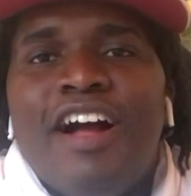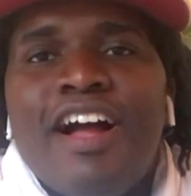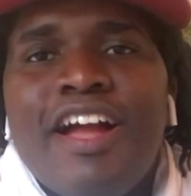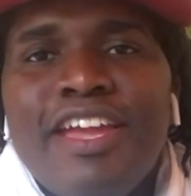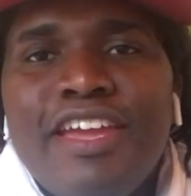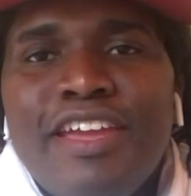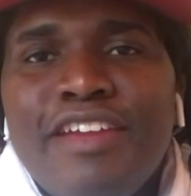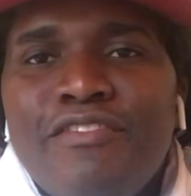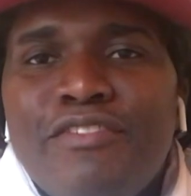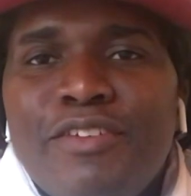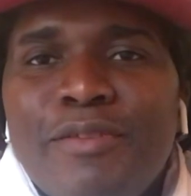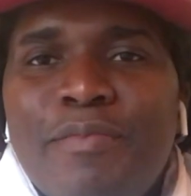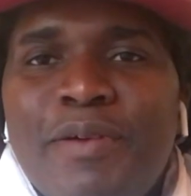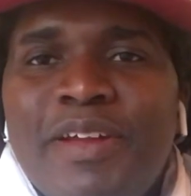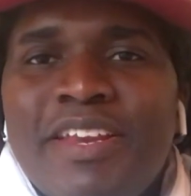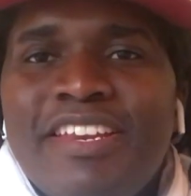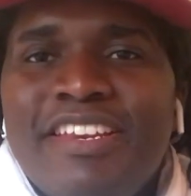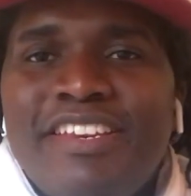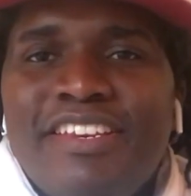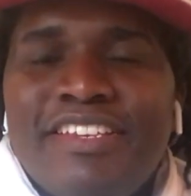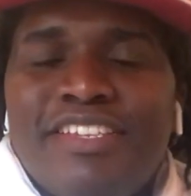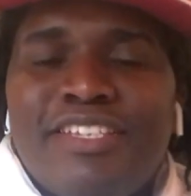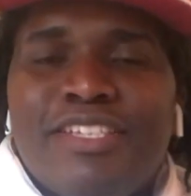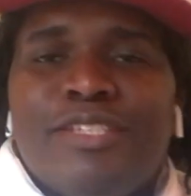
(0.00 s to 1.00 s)
Hi everybody,
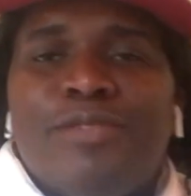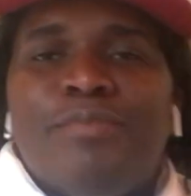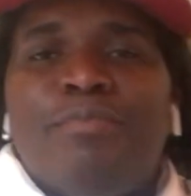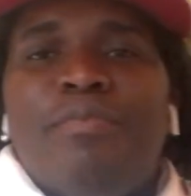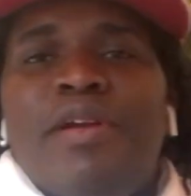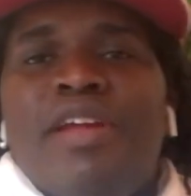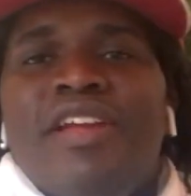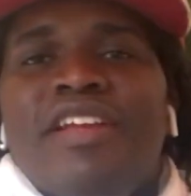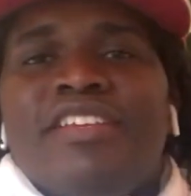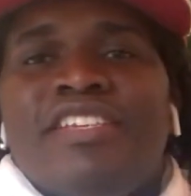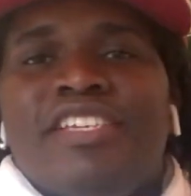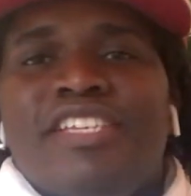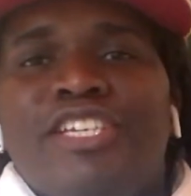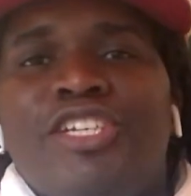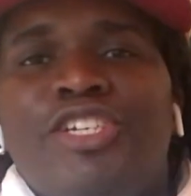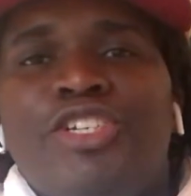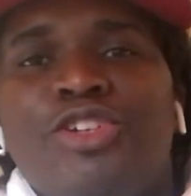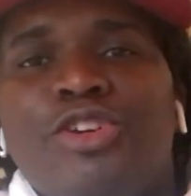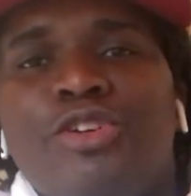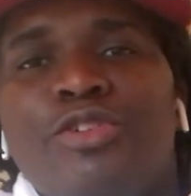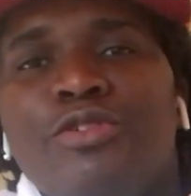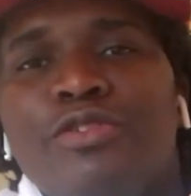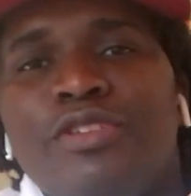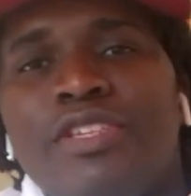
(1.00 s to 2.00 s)
this is Percy
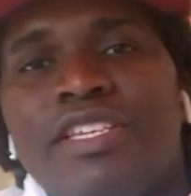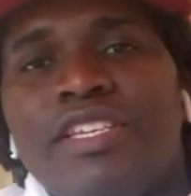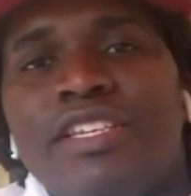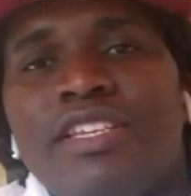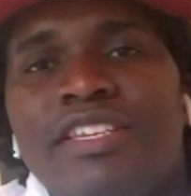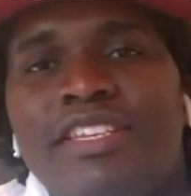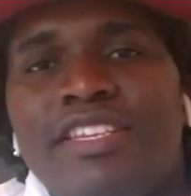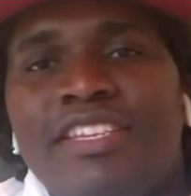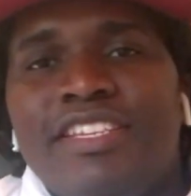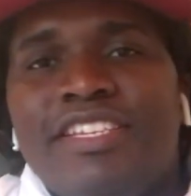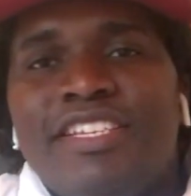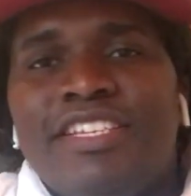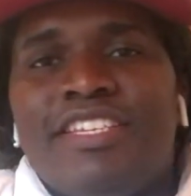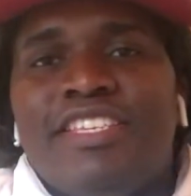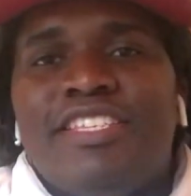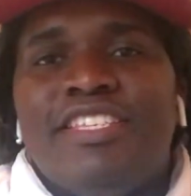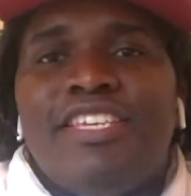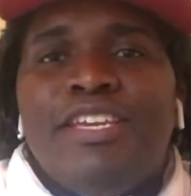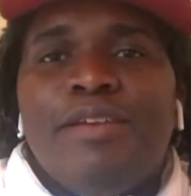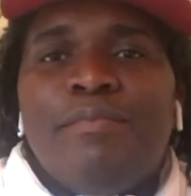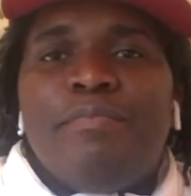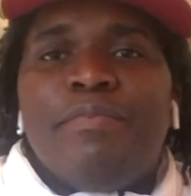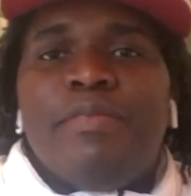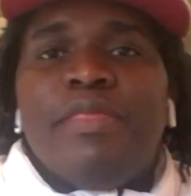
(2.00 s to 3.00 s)
Shozi. This is
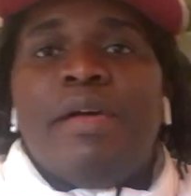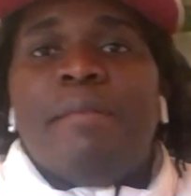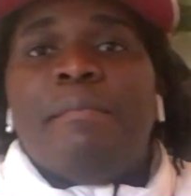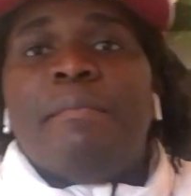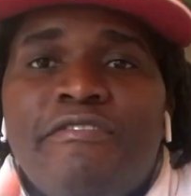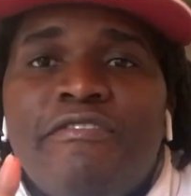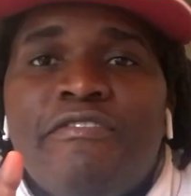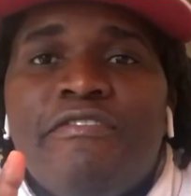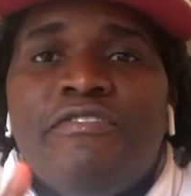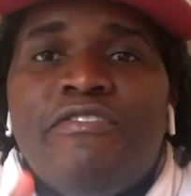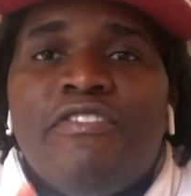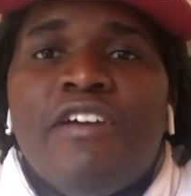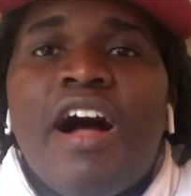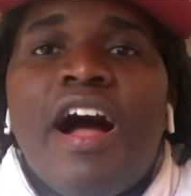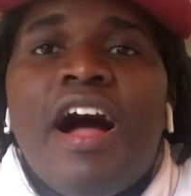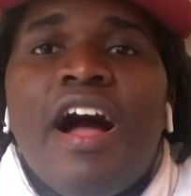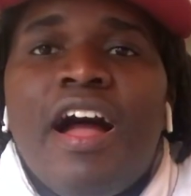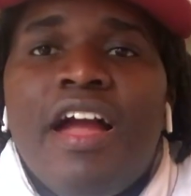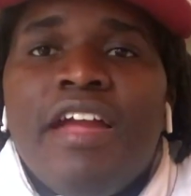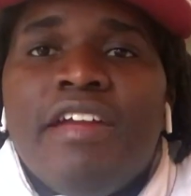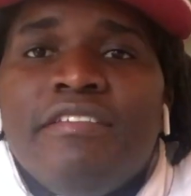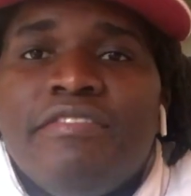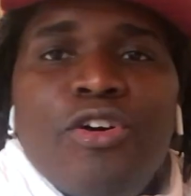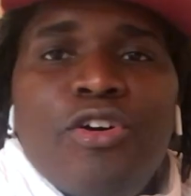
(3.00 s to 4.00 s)
tip number
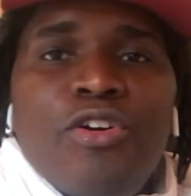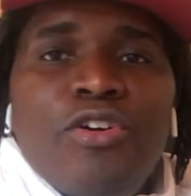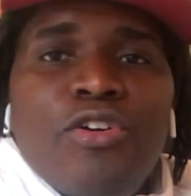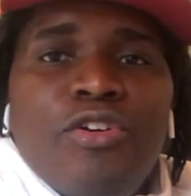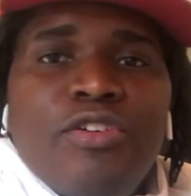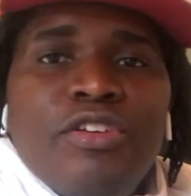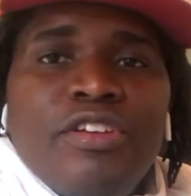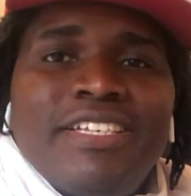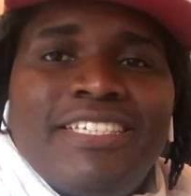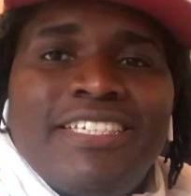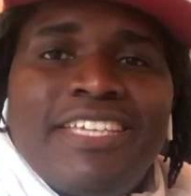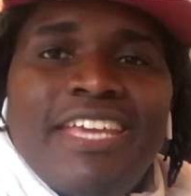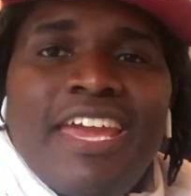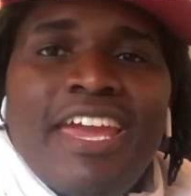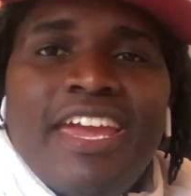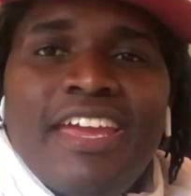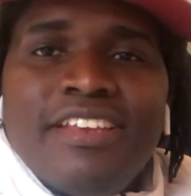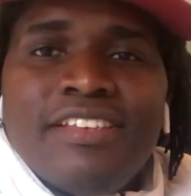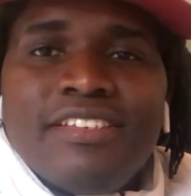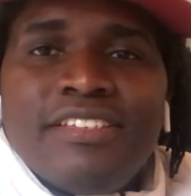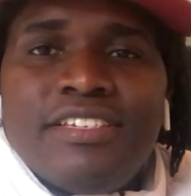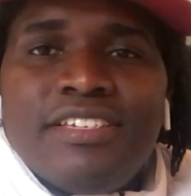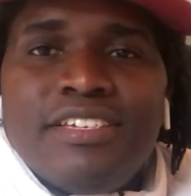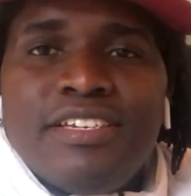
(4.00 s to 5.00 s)
5 on
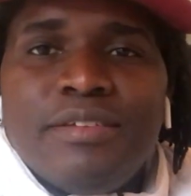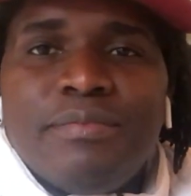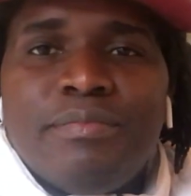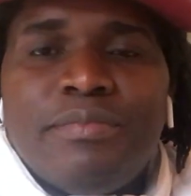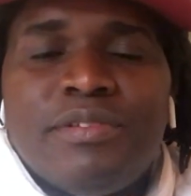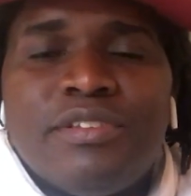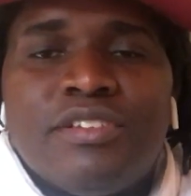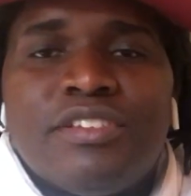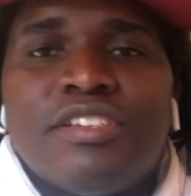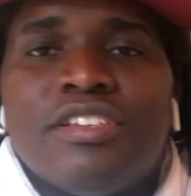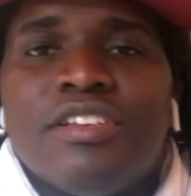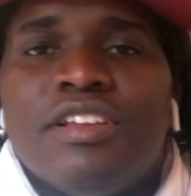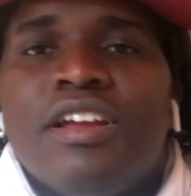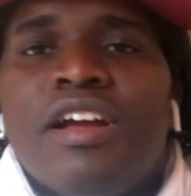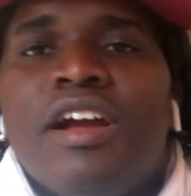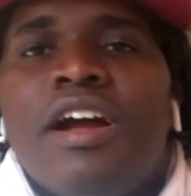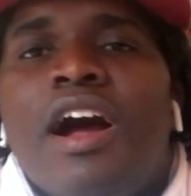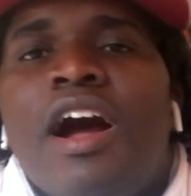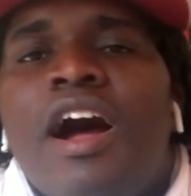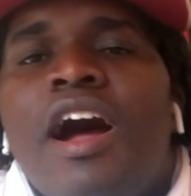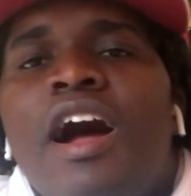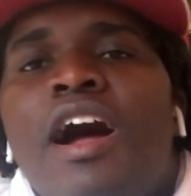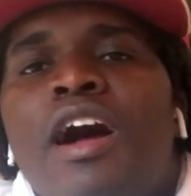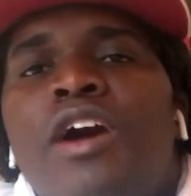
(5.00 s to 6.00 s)
10 tips
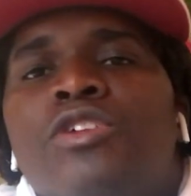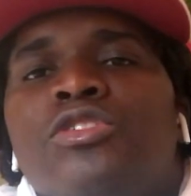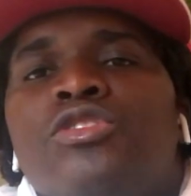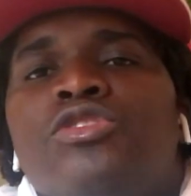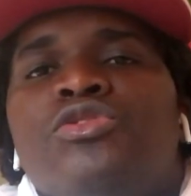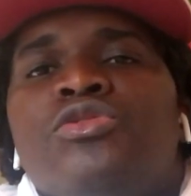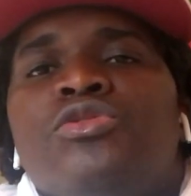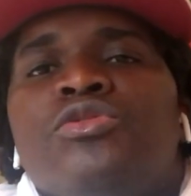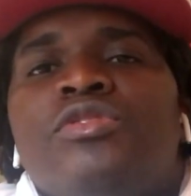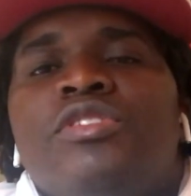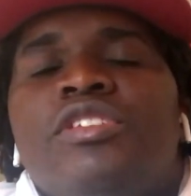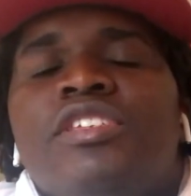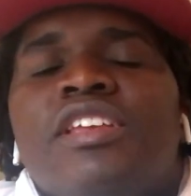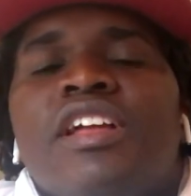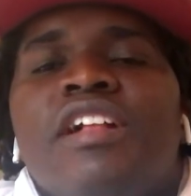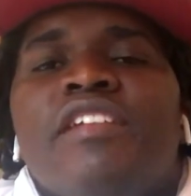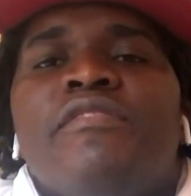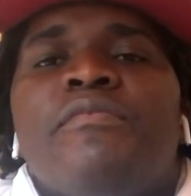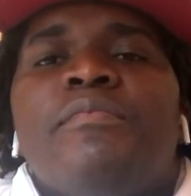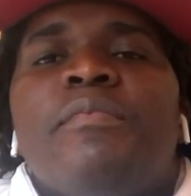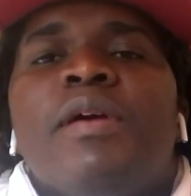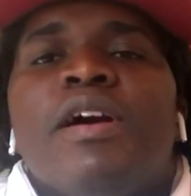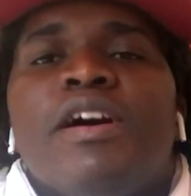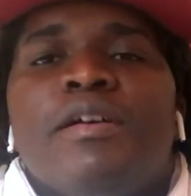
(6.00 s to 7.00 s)
how to
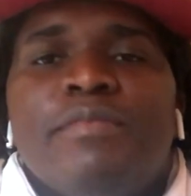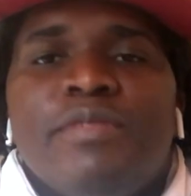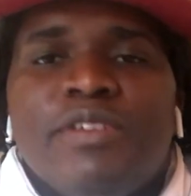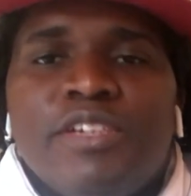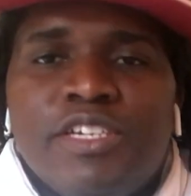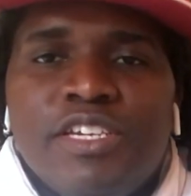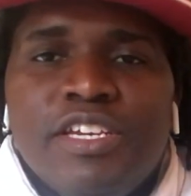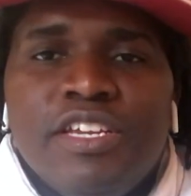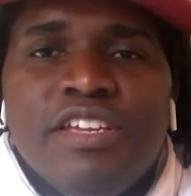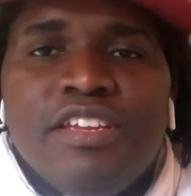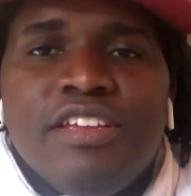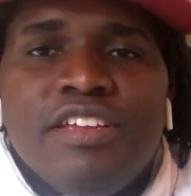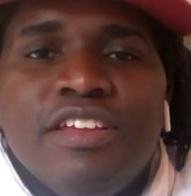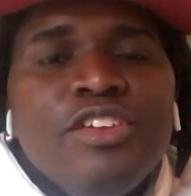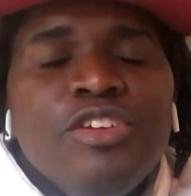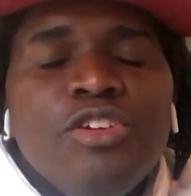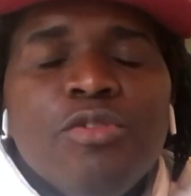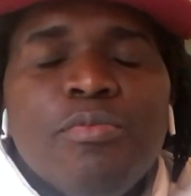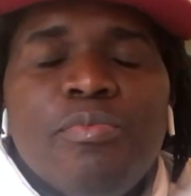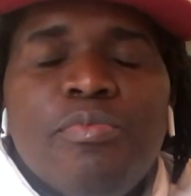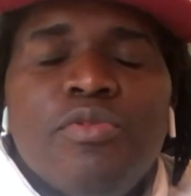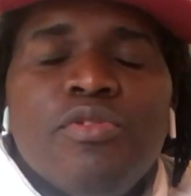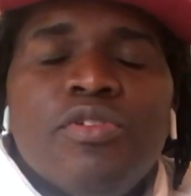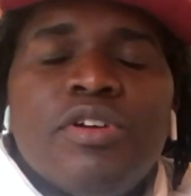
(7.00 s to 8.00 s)
self-publishing
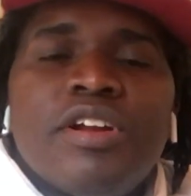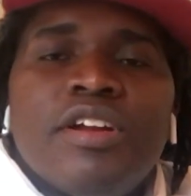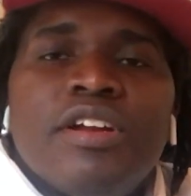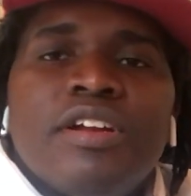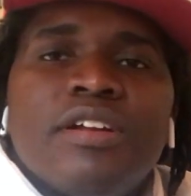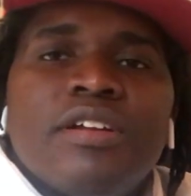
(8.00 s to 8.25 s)
your book.